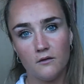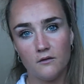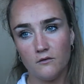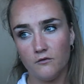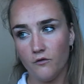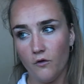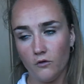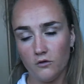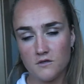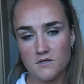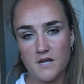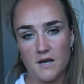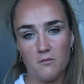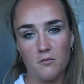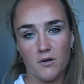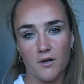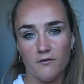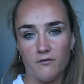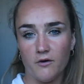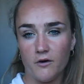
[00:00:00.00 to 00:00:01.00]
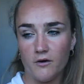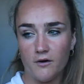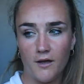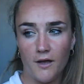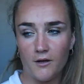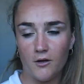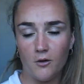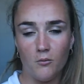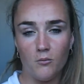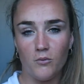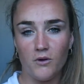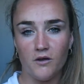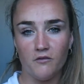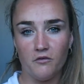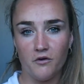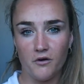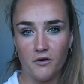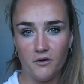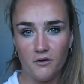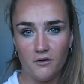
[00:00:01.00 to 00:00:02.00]
falling asleep whenever, getting up
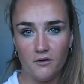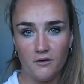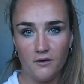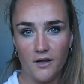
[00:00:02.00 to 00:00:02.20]
whenever,